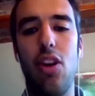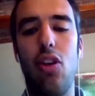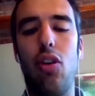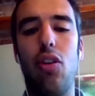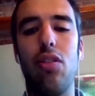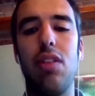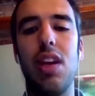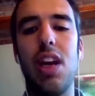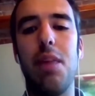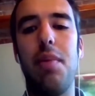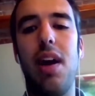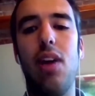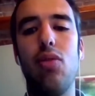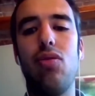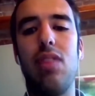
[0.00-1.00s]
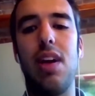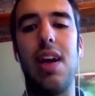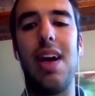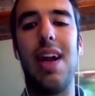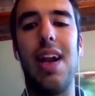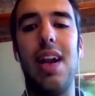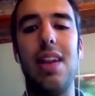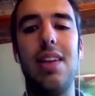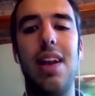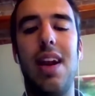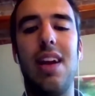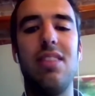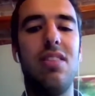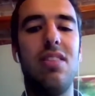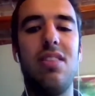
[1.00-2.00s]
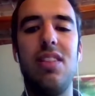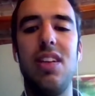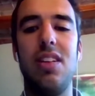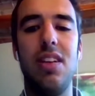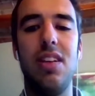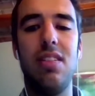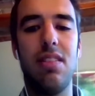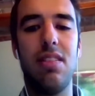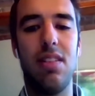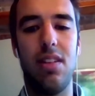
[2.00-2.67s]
or think about the largest cities